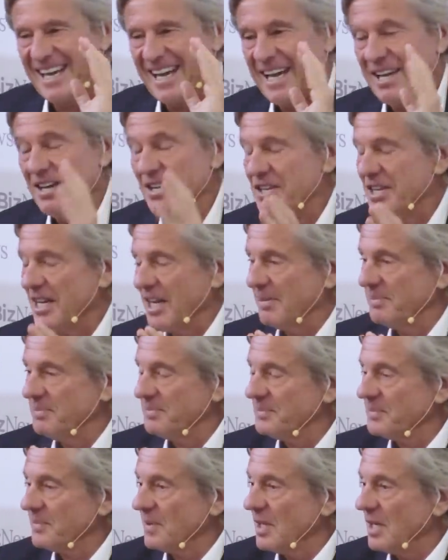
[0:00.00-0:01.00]
And
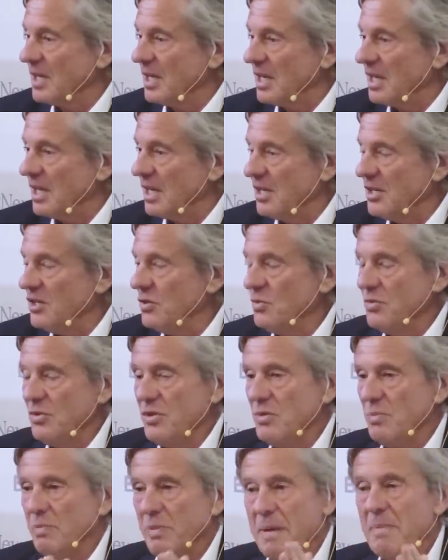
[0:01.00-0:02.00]
um, you,
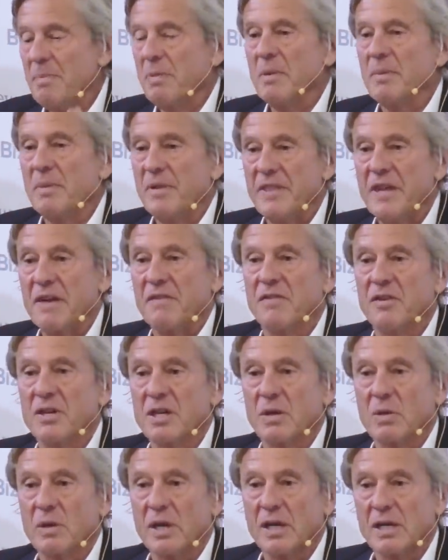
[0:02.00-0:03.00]
you implement that
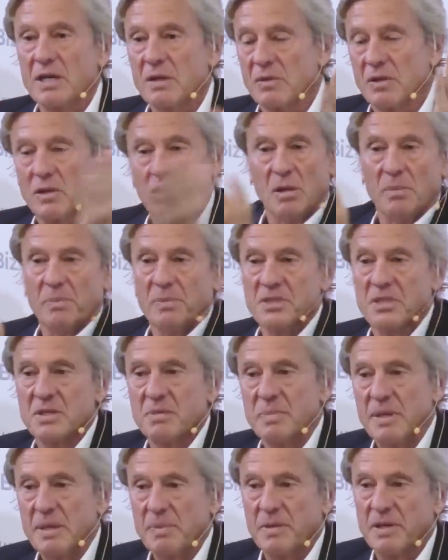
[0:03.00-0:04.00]
very quickly with
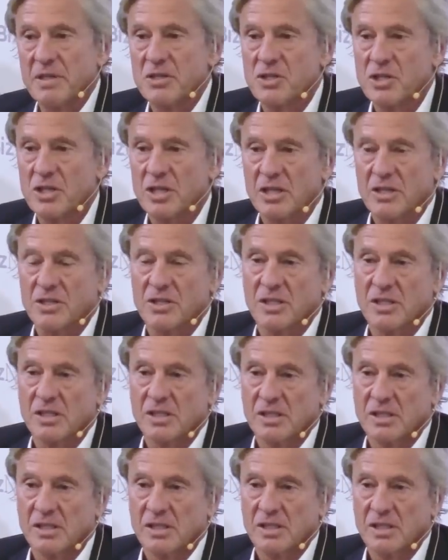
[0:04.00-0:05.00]
competent people in charge
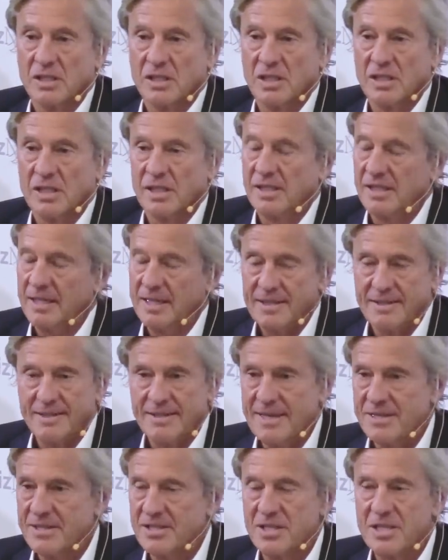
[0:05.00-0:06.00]

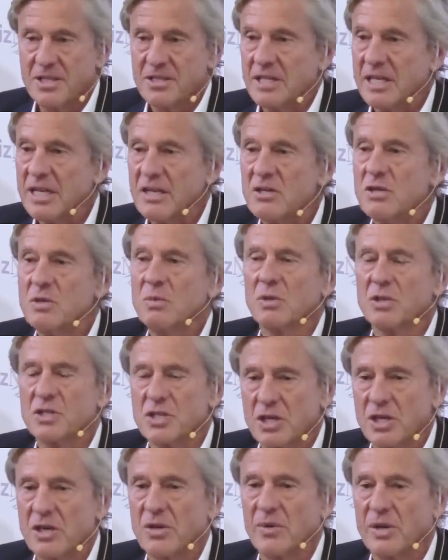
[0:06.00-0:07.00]
it's, it's this country will
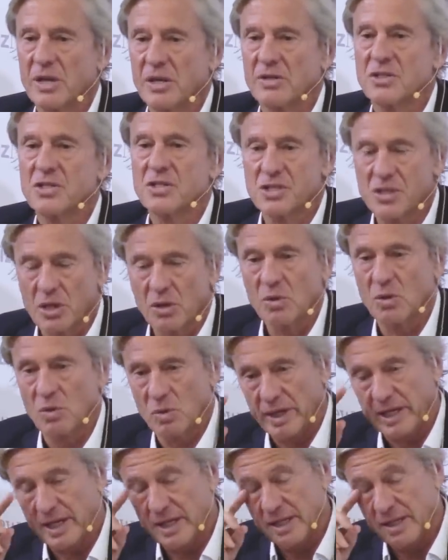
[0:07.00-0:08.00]
turn around so
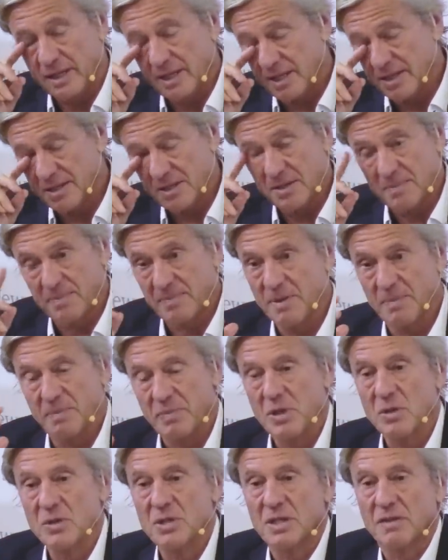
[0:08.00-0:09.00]
quickly. That's the, the
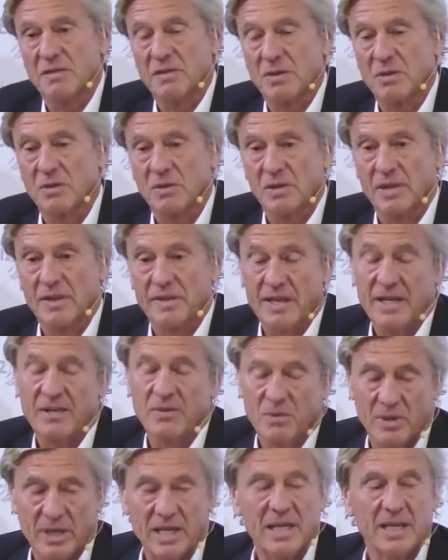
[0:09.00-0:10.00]
beauty of it all. And
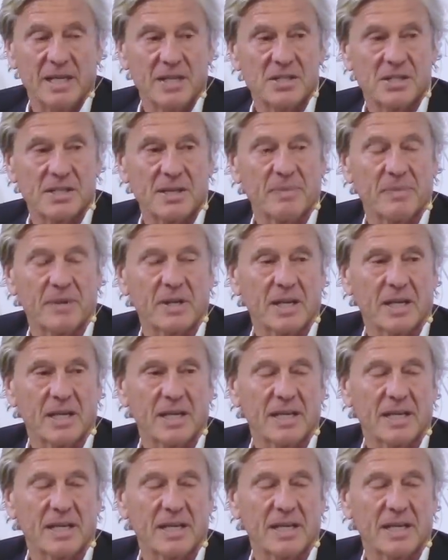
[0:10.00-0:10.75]
that really is something